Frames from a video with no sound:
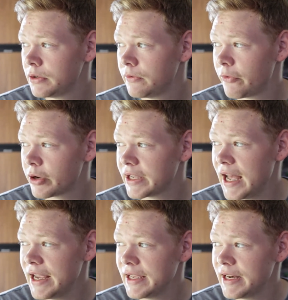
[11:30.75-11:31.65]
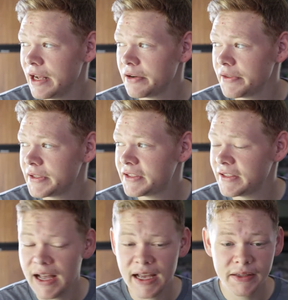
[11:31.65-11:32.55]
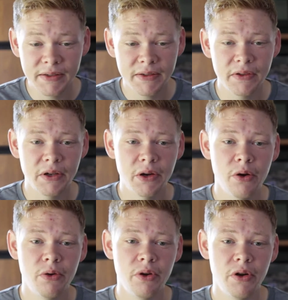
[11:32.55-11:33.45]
For guying it out on the sides, though,